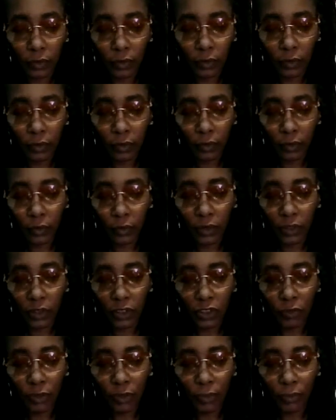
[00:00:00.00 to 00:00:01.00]
So you've been
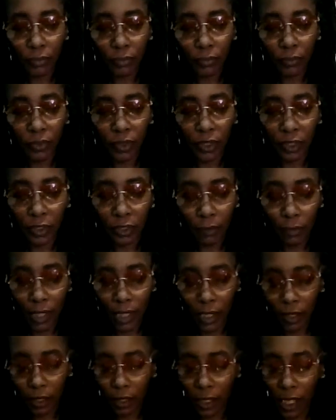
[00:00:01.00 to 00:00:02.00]
thinking about a
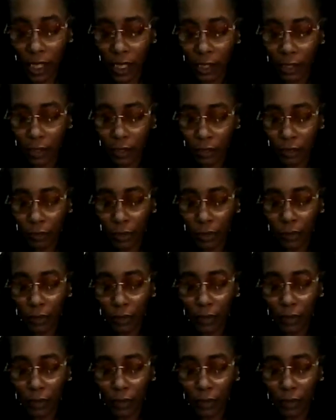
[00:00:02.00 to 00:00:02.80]
lot, huh, my baby?